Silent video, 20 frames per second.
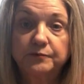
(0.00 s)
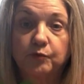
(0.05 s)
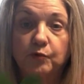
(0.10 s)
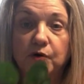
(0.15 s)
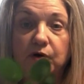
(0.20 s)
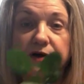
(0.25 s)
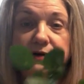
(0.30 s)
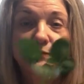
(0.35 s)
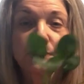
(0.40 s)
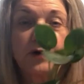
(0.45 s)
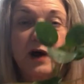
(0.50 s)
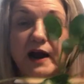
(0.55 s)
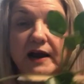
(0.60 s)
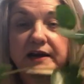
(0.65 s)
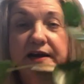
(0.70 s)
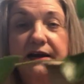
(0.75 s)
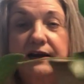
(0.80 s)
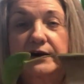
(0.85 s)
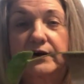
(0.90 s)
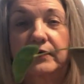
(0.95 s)
one right
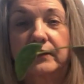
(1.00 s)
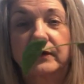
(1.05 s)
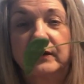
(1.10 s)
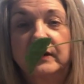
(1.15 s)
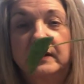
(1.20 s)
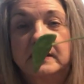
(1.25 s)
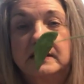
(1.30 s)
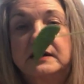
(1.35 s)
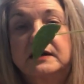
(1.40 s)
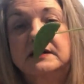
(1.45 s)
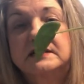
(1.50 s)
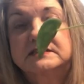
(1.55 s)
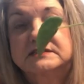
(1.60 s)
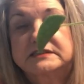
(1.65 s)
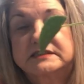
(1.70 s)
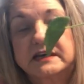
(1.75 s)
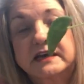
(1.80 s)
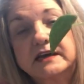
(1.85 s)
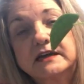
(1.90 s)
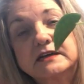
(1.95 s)
here.
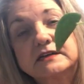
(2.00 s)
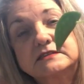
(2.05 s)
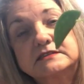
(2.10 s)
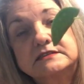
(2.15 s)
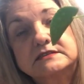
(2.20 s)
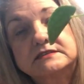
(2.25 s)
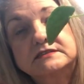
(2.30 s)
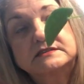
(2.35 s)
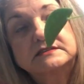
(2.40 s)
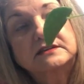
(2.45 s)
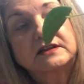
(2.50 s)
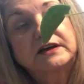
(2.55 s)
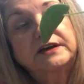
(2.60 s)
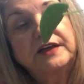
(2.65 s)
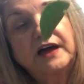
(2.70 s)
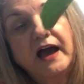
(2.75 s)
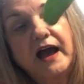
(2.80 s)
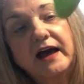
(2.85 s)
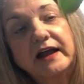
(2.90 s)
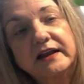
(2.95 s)
See? Look at
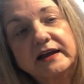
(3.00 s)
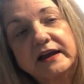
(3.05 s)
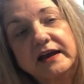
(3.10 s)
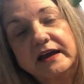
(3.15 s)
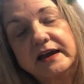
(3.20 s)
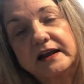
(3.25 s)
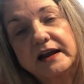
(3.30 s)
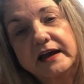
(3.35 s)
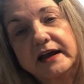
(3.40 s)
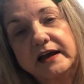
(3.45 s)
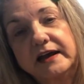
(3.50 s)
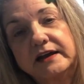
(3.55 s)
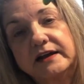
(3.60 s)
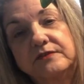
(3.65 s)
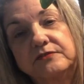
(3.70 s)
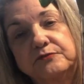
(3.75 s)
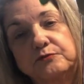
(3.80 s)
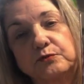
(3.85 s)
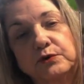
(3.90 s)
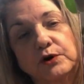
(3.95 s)
that. In a
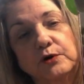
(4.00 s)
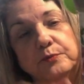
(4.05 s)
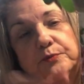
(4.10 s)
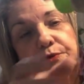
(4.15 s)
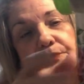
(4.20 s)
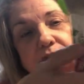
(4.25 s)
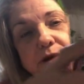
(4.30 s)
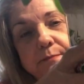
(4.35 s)
real pretty